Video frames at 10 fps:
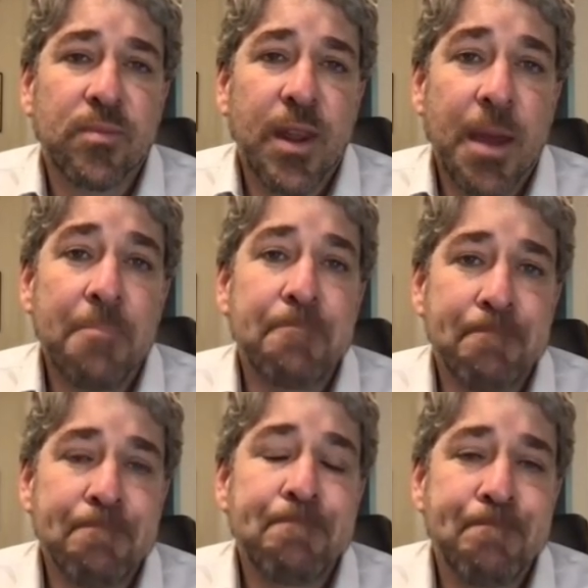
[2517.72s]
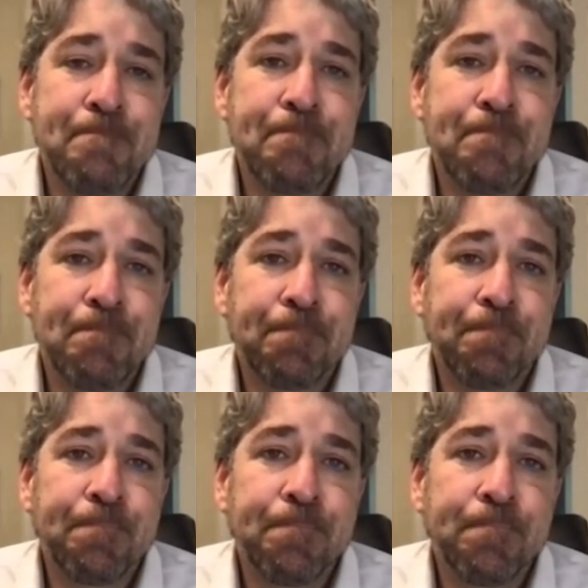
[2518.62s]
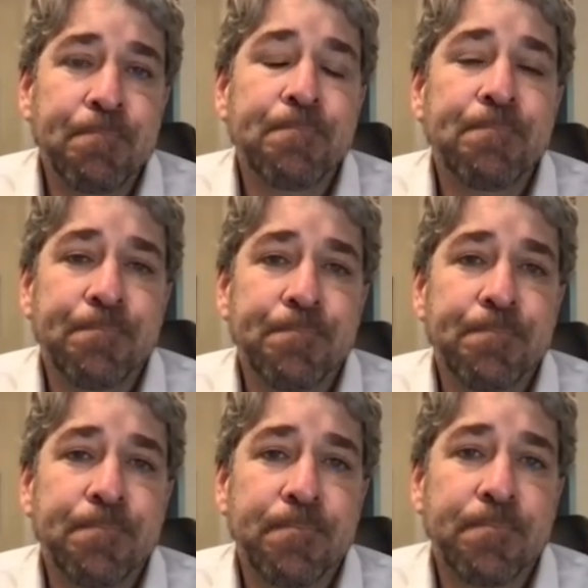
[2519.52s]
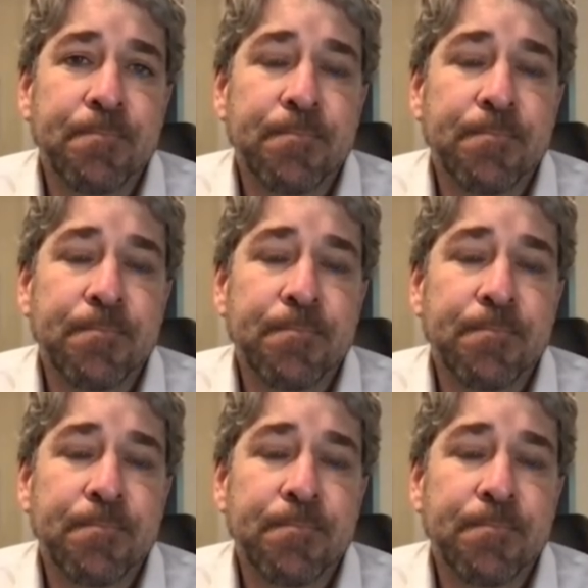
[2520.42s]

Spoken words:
No words are spoken by the person on screen.